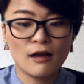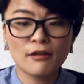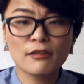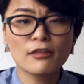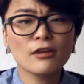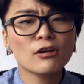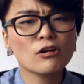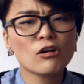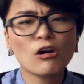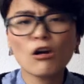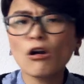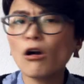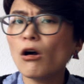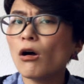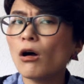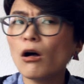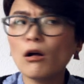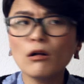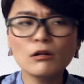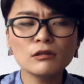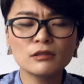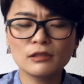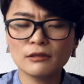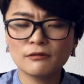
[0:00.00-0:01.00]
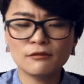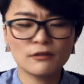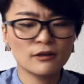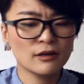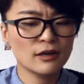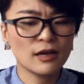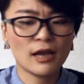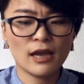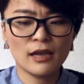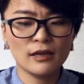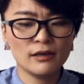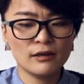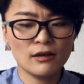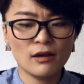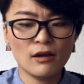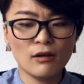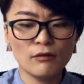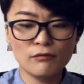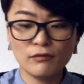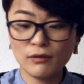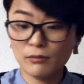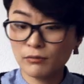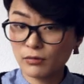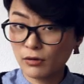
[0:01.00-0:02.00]
There are all different kind
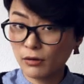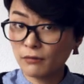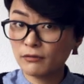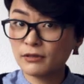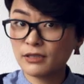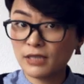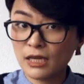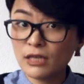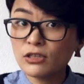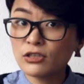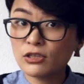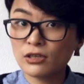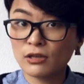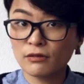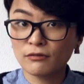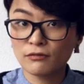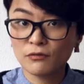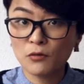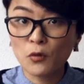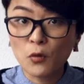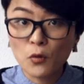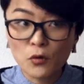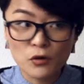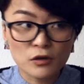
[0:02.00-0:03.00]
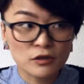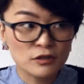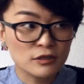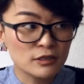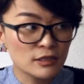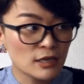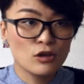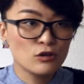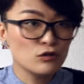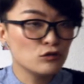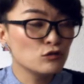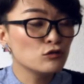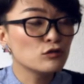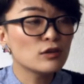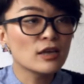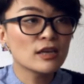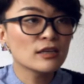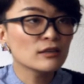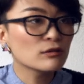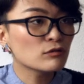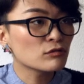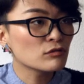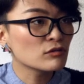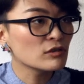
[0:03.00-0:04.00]
of improvisation, of course. You
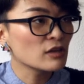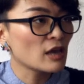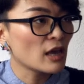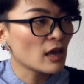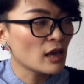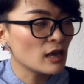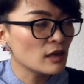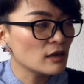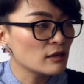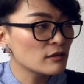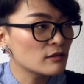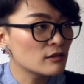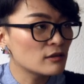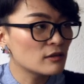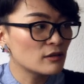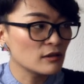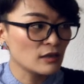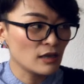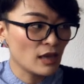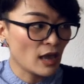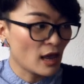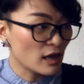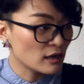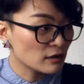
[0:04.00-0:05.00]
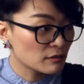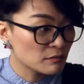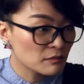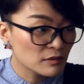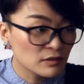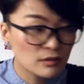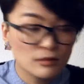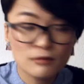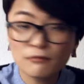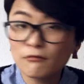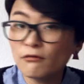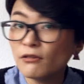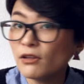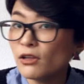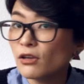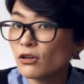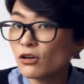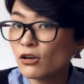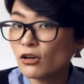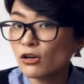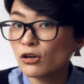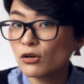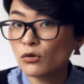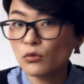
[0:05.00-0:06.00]
can create the
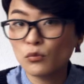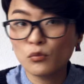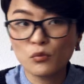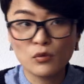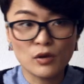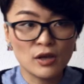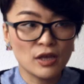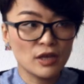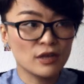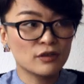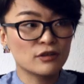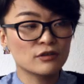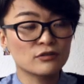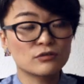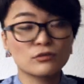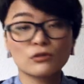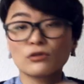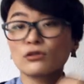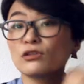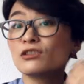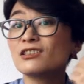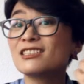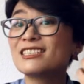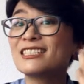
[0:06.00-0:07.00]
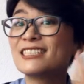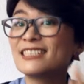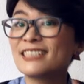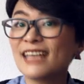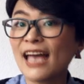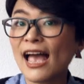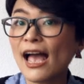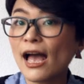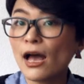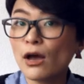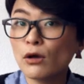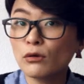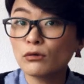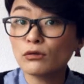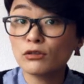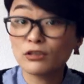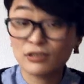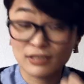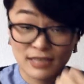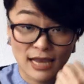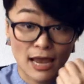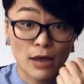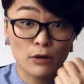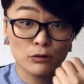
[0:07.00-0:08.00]
atmosphere with a certain sound
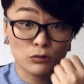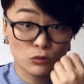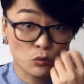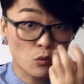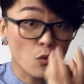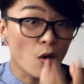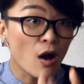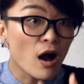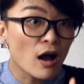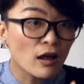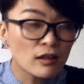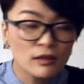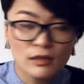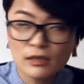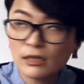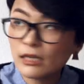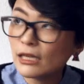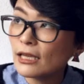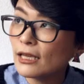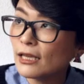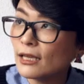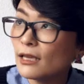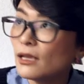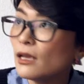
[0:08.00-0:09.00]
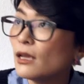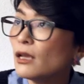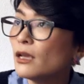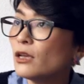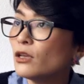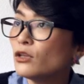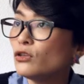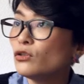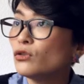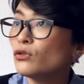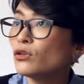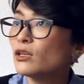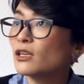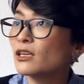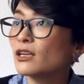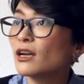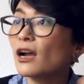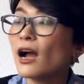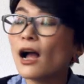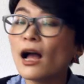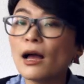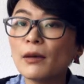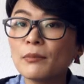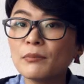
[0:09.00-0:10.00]
quality. You can
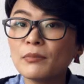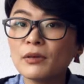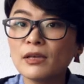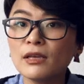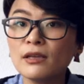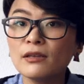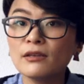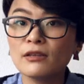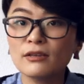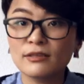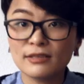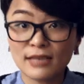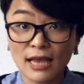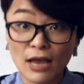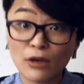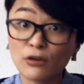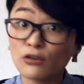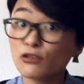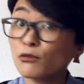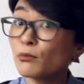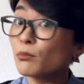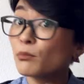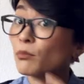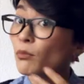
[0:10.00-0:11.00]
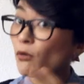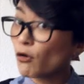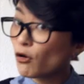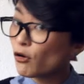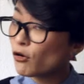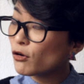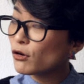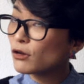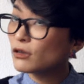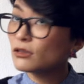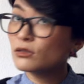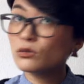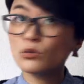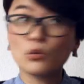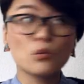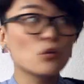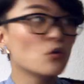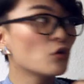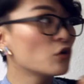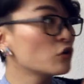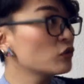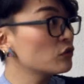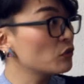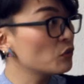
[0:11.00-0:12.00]
copy the sound of birds
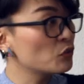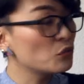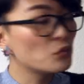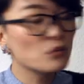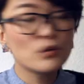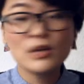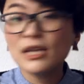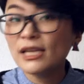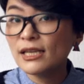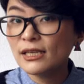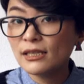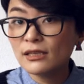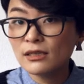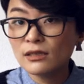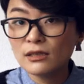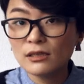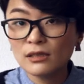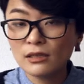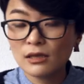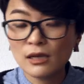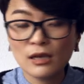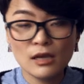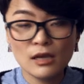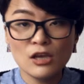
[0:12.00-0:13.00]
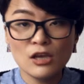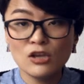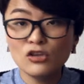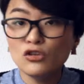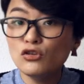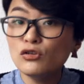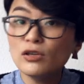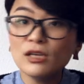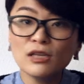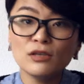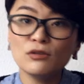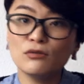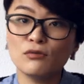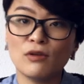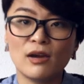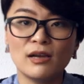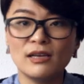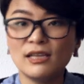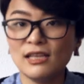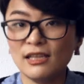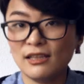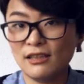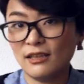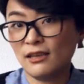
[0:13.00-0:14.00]
or the wind. You can do
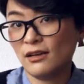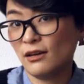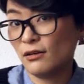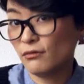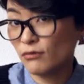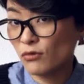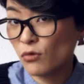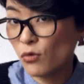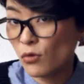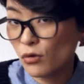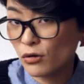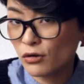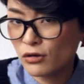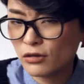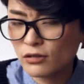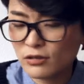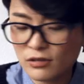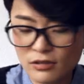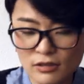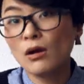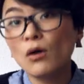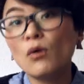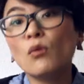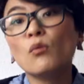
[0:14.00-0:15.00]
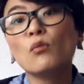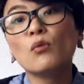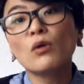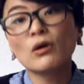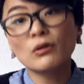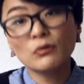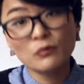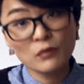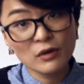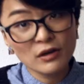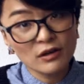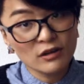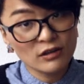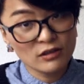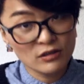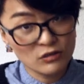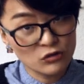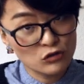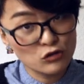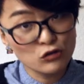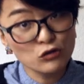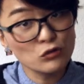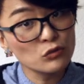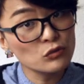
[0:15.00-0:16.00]
anything, of course. What we're gonna
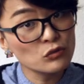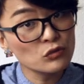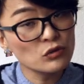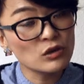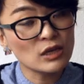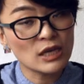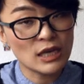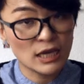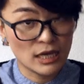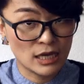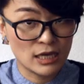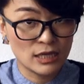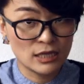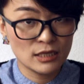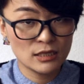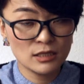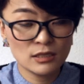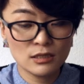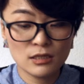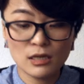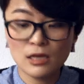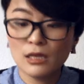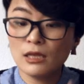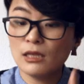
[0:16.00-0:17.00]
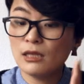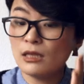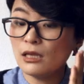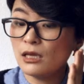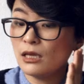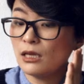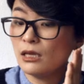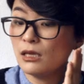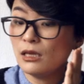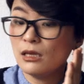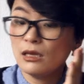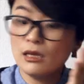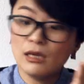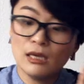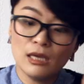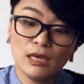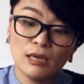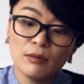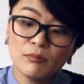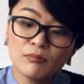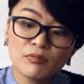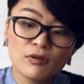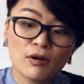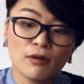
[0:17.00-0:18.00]
do is the
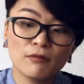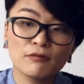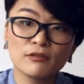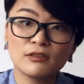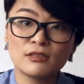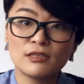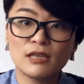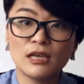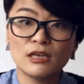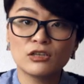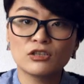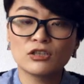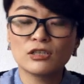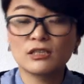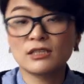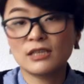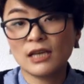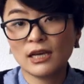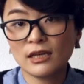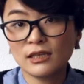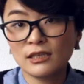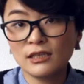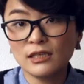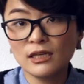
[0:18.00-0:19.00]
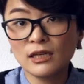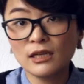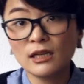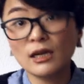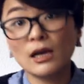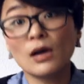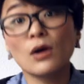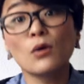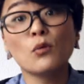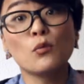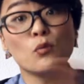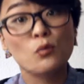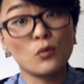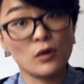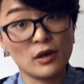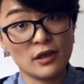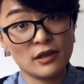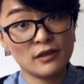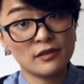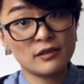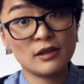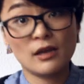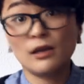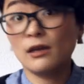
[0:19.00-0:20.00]
improvisation technique
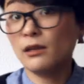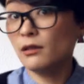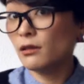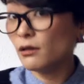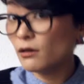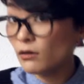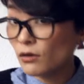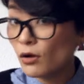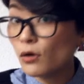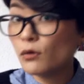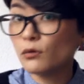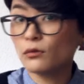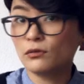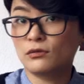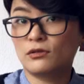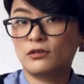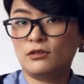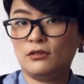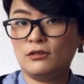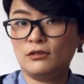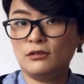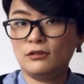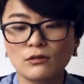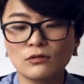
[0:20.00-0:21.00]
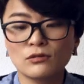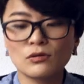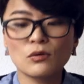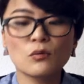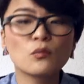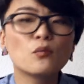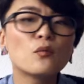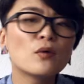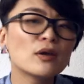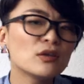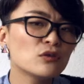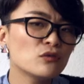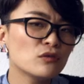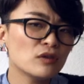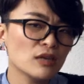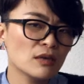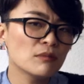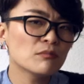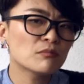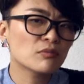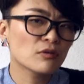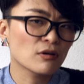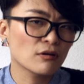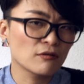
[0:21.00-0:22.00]
with the notes. So when you
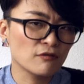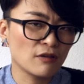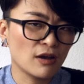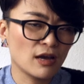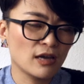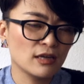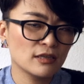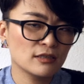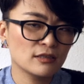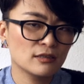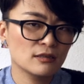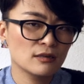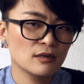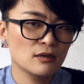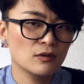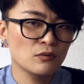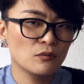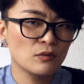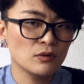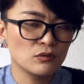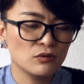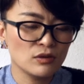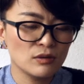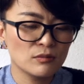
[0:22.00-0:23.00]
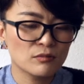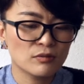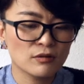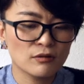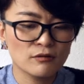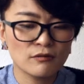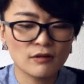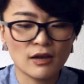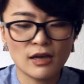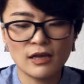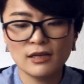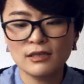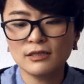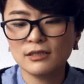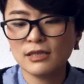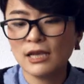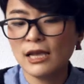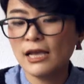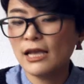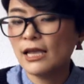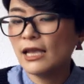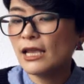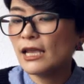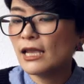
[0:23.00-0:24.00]
improvise,
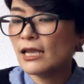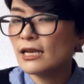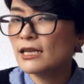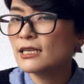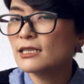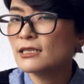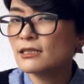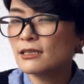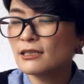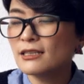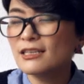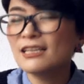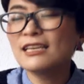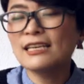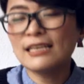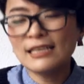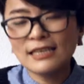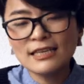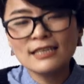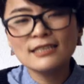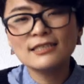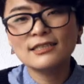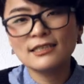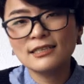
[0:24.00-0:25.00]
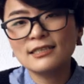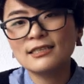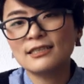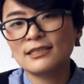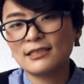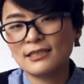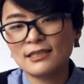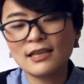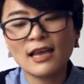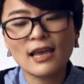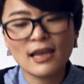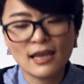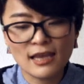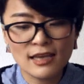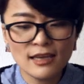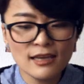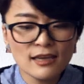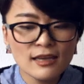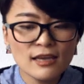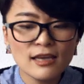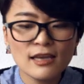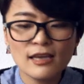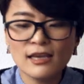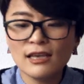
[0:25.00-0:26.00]
it is easy to say
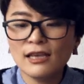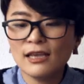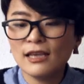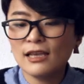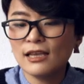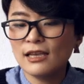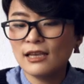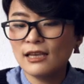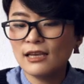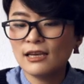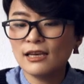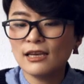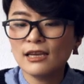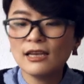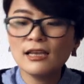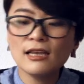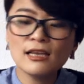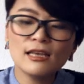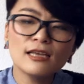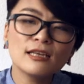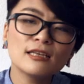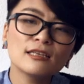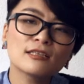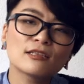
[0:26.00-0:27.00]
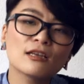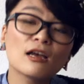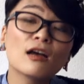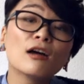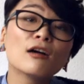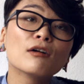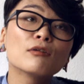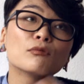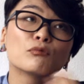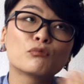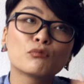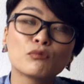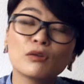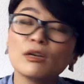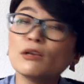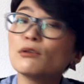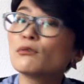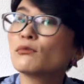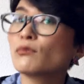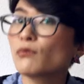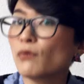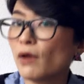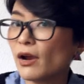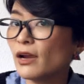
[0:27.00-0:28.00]
it is a
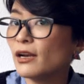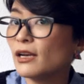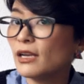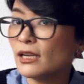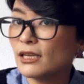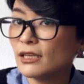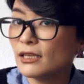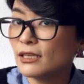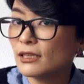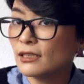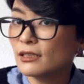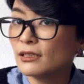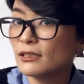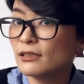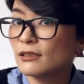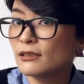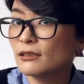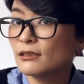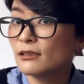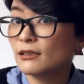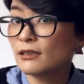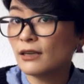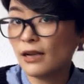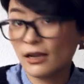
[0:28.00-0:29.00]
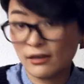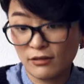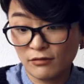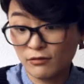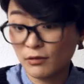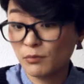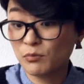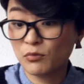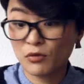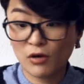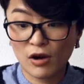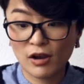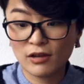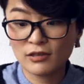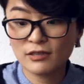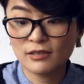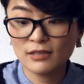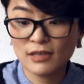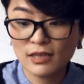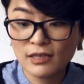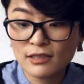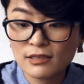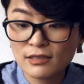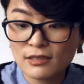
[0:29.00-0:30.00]
rewriting kind of a
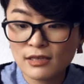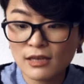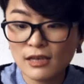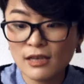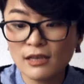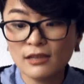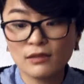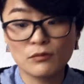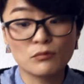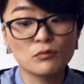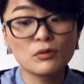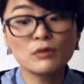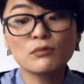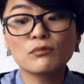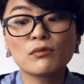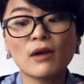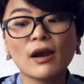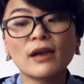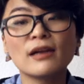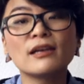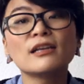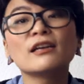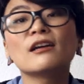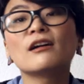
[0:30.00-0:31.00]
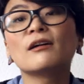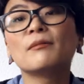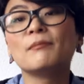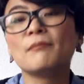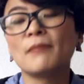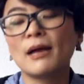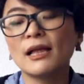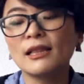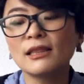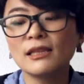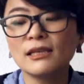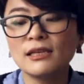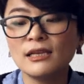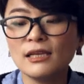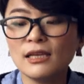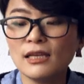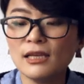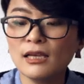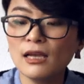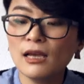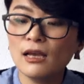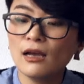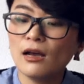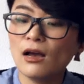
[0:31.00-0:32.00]
process, the rewriting a
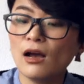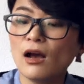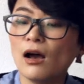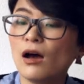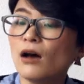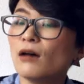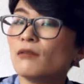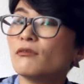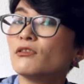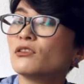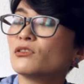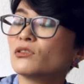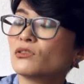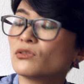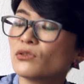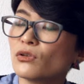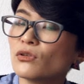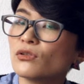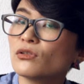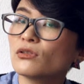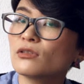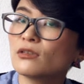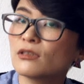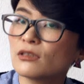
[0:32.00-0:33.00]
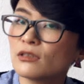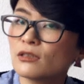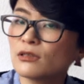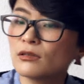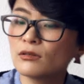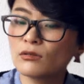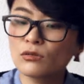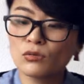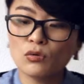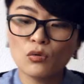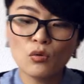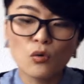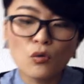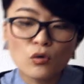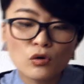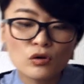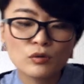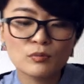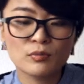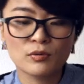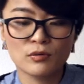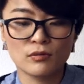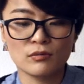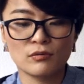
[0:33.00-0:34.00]
melody of a certain
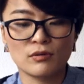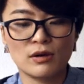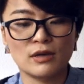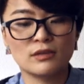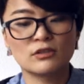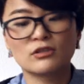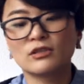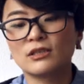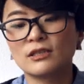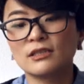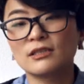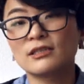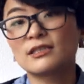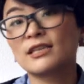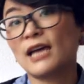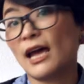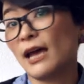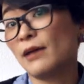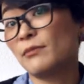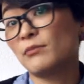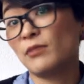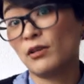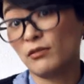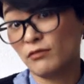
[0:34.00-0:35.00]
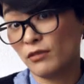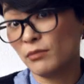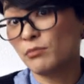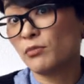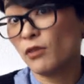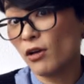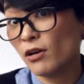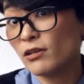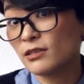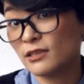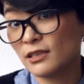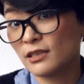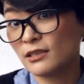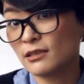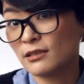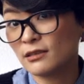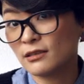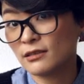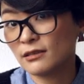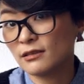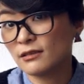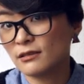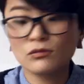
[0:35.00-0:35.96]
chord progression type of a process.